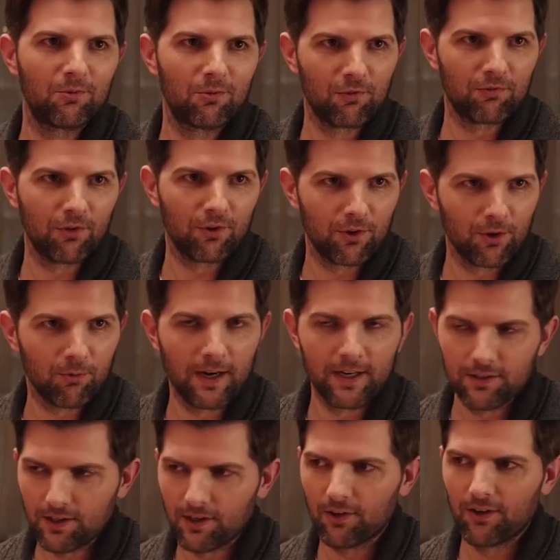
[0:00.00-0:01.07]
refer to
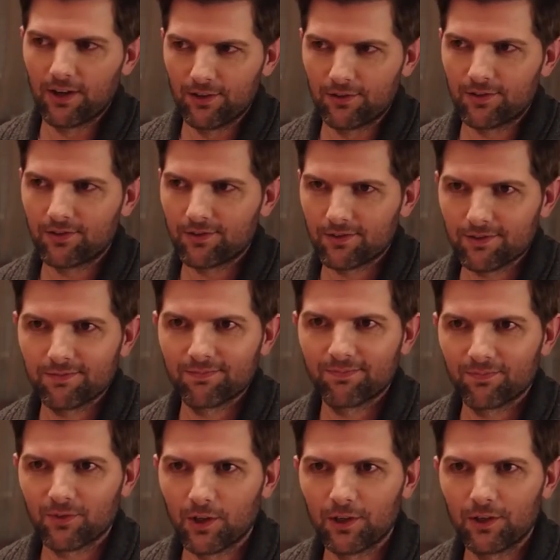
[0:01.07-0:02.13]
reindeer as
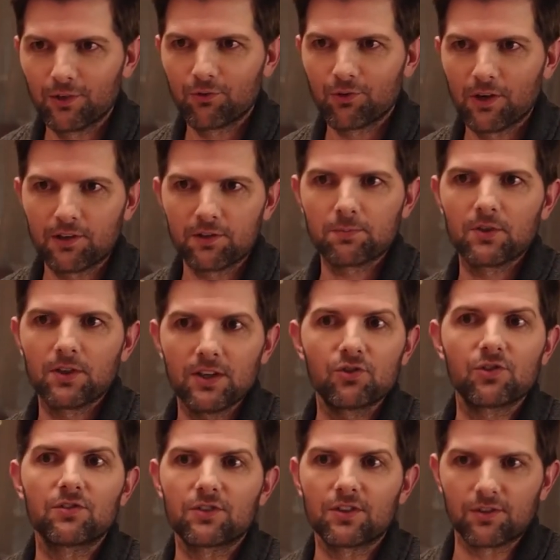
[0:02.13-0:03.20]
a
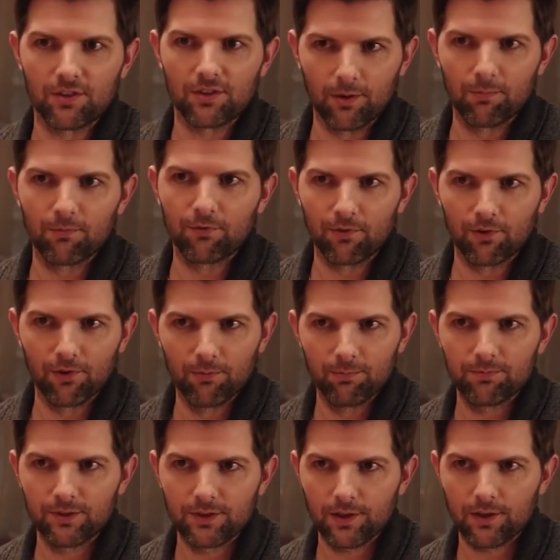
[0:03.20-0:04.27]
transportation system for
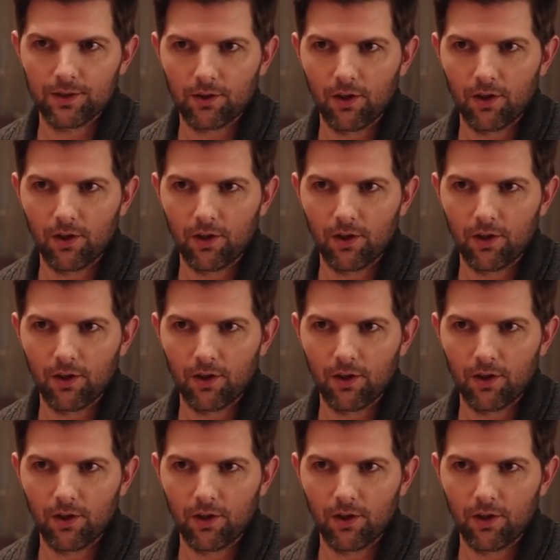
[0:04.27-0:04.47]
Santa